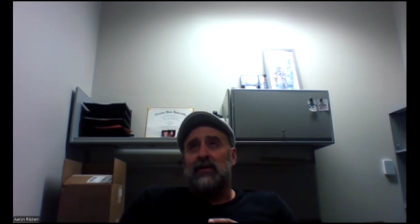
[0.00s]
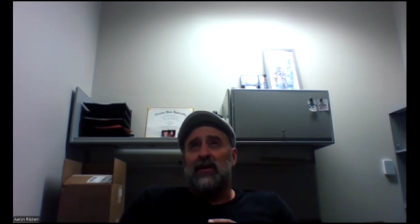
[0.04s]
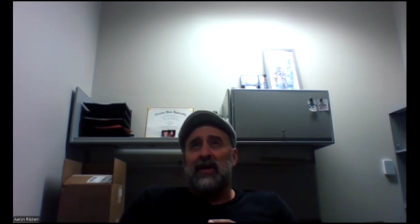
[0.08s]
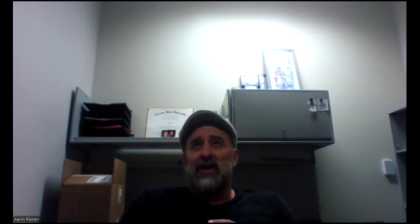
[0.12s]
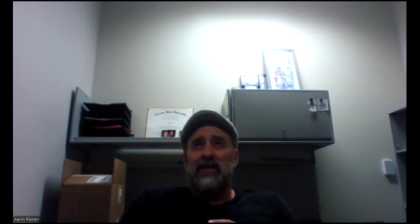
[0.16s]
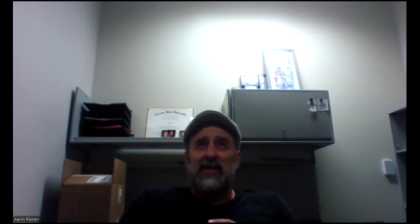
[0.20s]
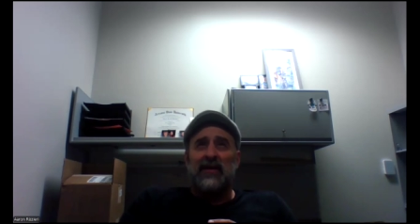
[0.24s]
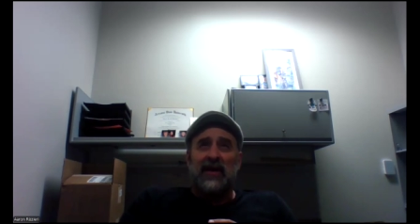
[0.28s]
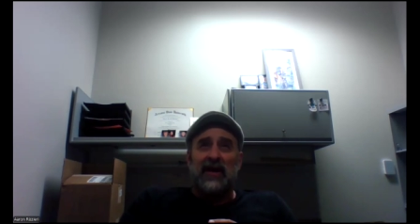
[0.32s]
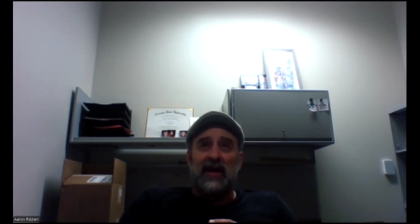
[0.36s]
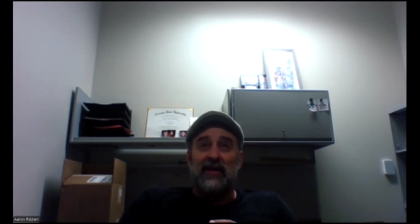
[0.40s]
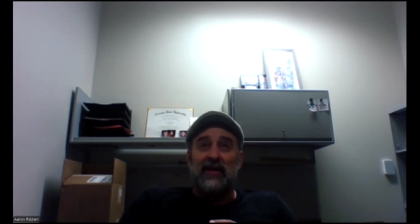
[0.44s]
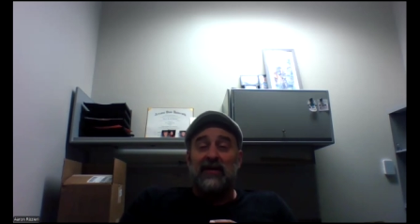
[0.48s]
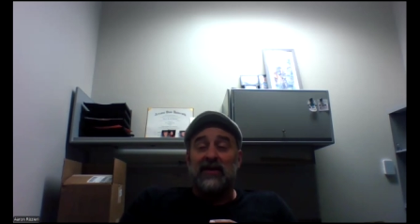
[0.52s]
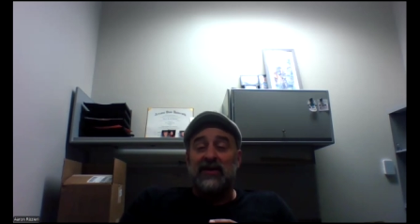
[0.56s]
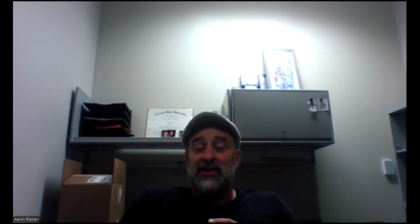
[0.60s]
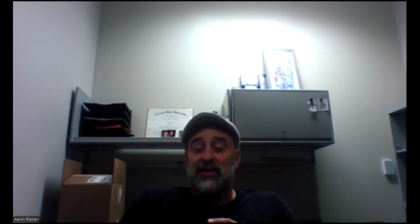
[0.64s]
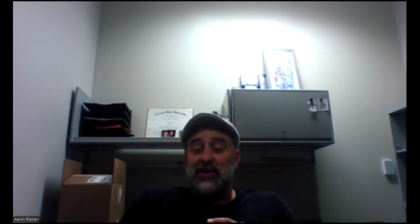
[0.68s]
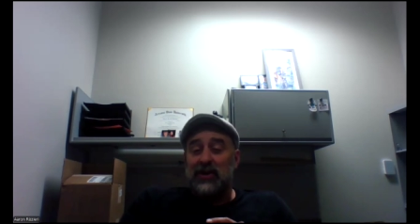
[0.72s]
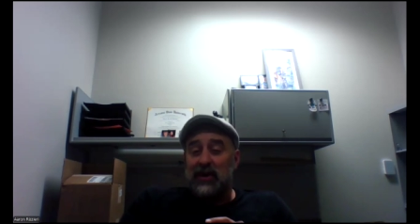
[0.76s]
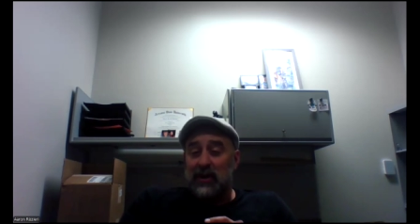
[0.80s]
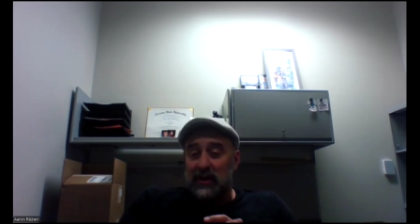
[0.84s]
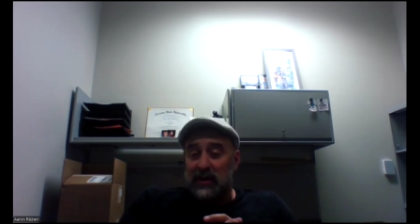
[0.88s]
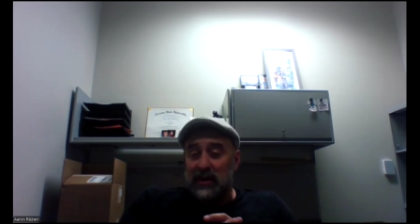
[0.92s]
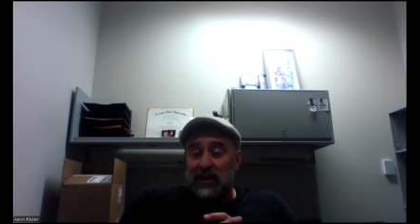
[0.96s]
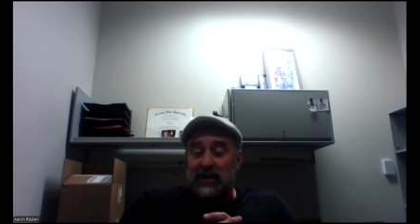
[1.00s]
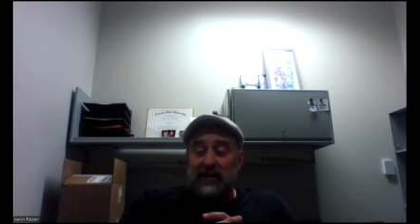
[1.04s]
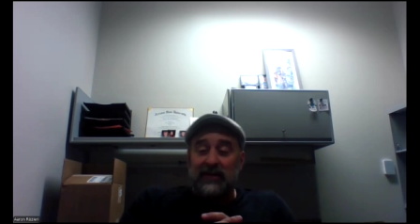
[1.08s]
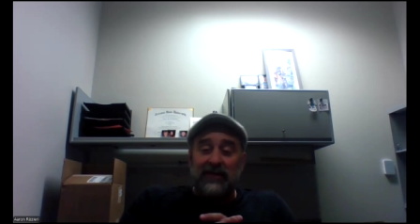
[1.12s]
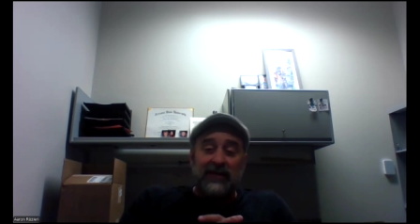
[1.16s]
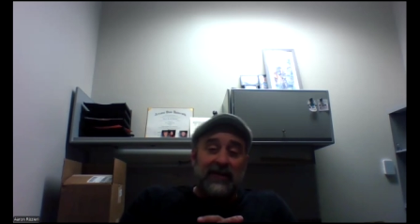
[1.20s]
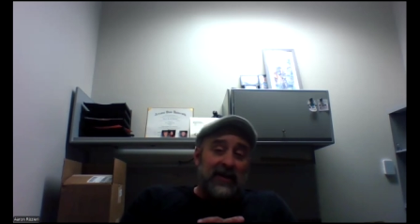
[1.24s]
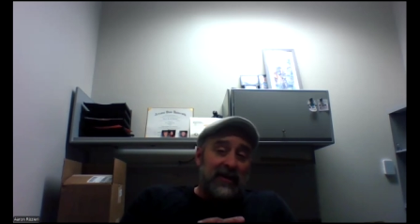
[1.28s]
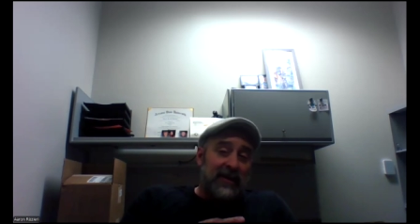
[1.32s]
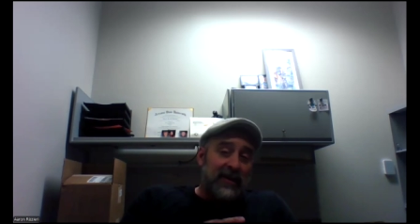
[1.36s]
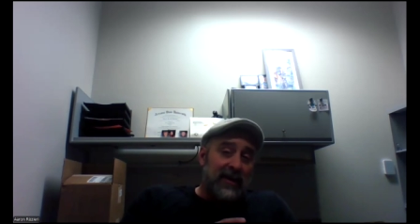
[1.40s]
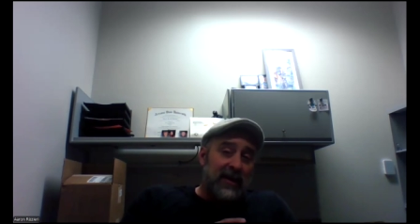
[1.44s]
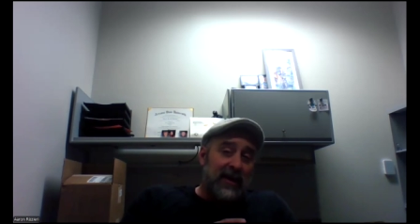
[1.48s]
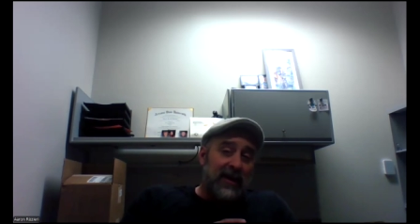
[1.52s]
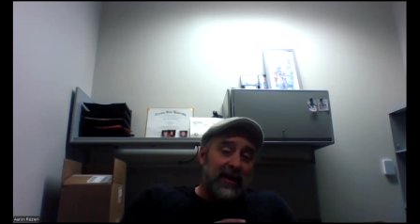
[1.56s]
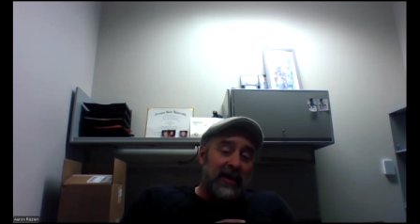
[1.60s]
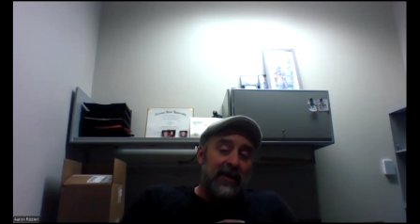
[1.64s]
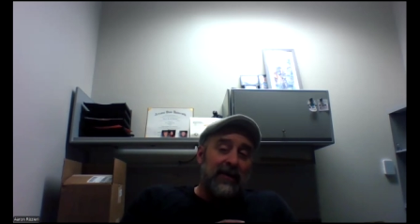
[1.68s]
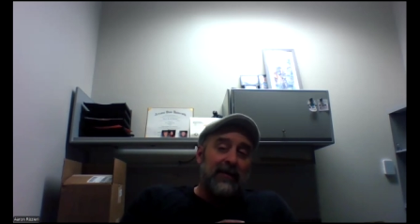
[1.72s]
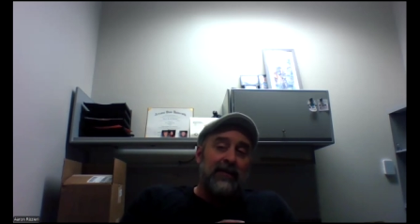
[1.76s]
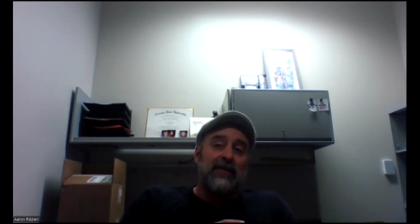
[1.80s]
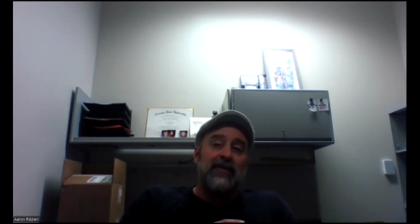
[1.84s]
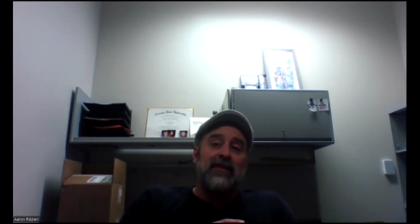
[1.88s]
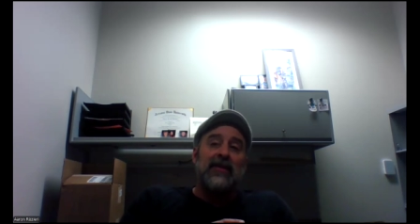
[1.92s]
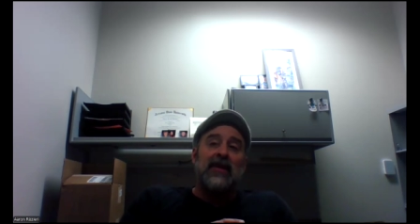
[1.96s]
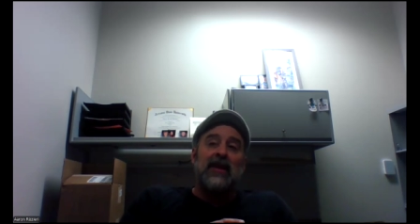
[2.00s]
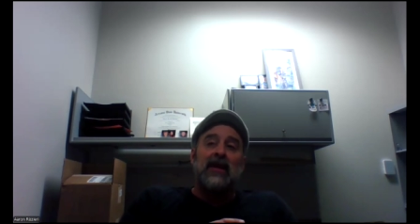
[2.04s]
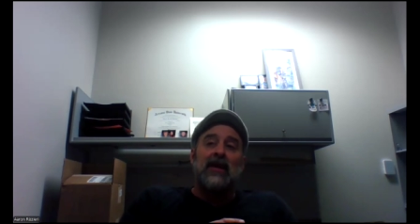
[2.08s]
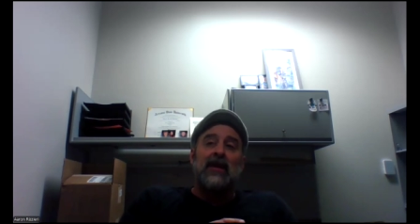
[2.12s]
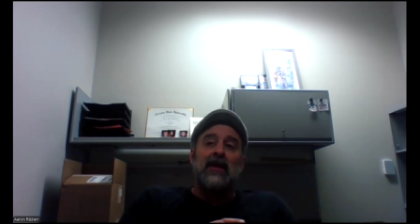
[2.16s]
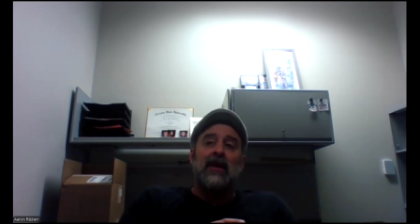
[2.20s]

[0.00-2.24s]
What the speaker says: well, I'd be kind of a jerk not to feed them,